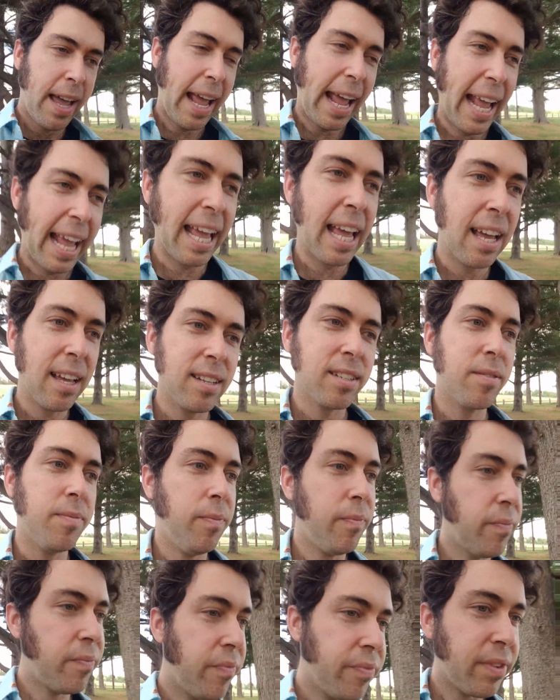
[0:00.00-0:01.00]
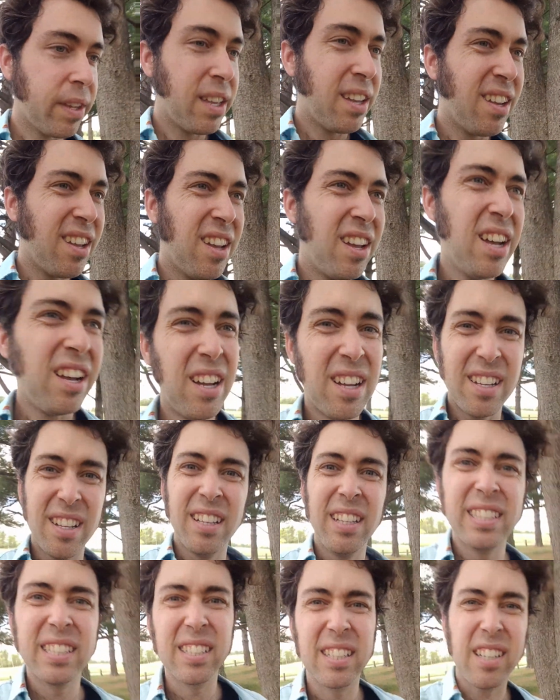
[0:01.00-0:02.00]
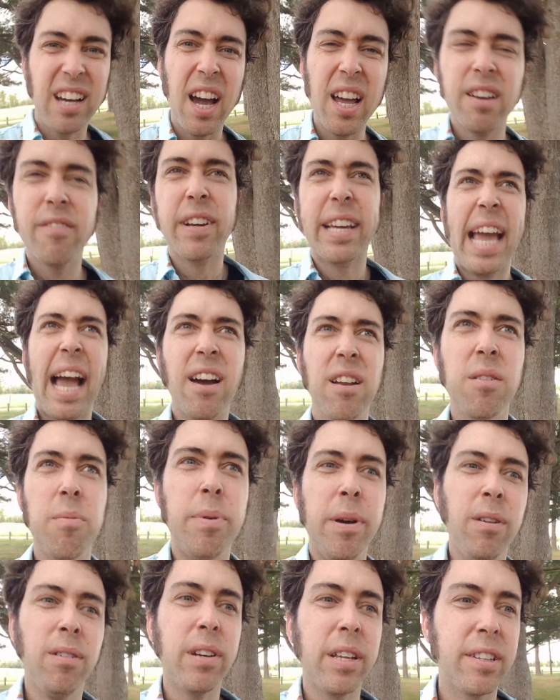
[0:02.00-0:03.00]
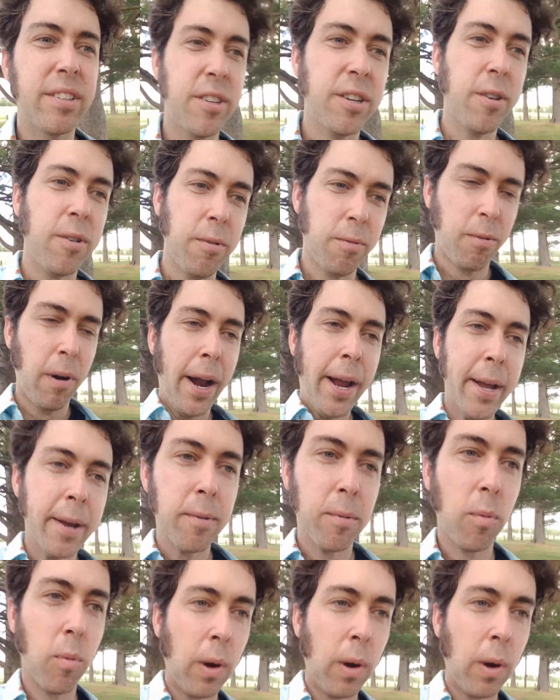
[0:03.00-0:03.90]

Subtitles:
And this is kind of accountability too, right?